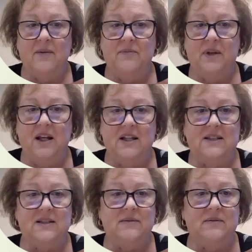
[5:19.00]

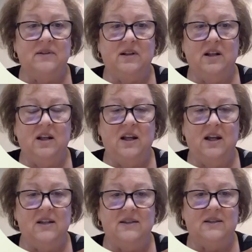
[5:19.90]
maybe possible pneumonia
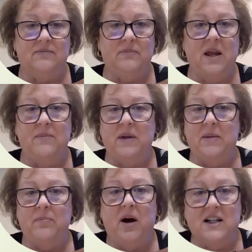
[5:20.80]
or
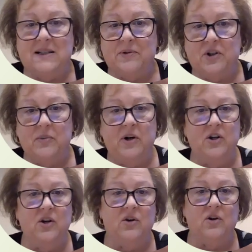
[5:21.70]
probable
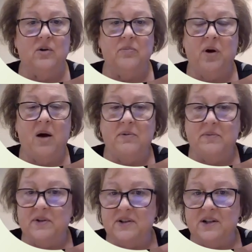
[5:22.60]
sepsis due to
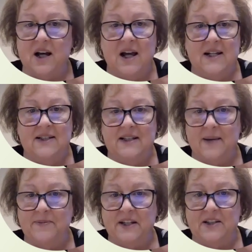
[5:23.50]
pneumonia or
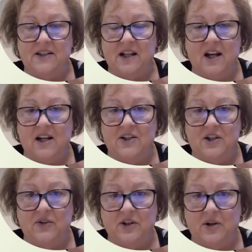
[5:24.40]
suspected.
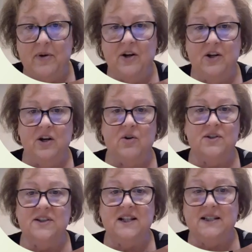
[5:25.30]
So
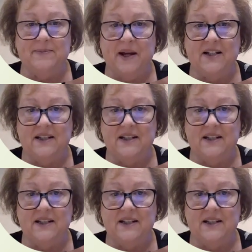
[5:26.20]
the process